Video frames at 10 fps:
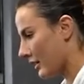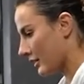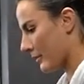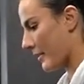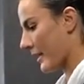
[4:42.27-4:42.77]

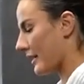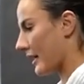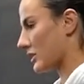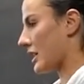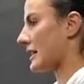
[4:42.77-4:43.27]
You're bringing
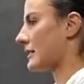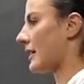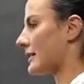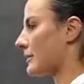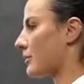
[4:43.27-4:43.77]
that chest
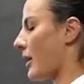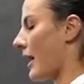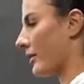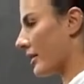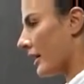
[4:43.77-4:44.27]
nice and
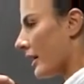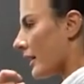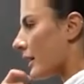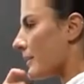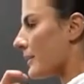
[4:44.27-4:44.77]
proud.
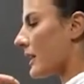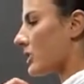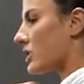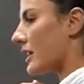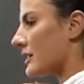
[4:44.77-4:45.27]
Keeping that
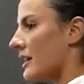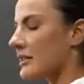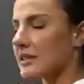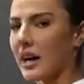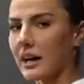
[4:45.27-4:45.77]
chin
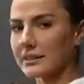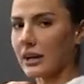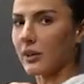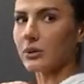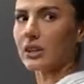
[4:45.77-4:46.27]
tucked
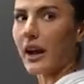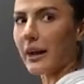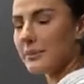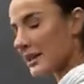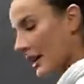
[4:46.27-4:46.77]
at all
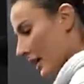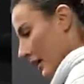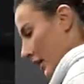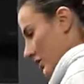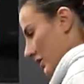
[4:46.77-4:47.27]
times,
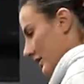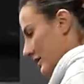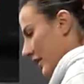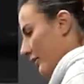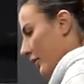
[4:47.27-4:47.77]
just because
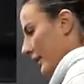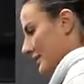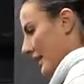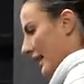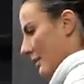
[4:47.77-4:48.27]
it
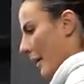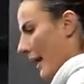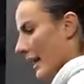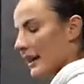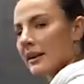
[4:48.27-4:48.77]
avoids any
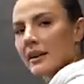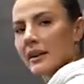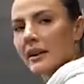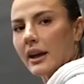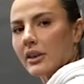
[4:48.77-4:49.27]
pain
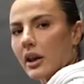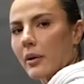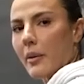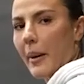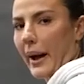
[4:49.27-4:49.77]
in your
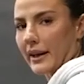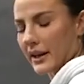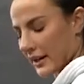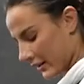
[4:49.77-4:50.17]
lower back.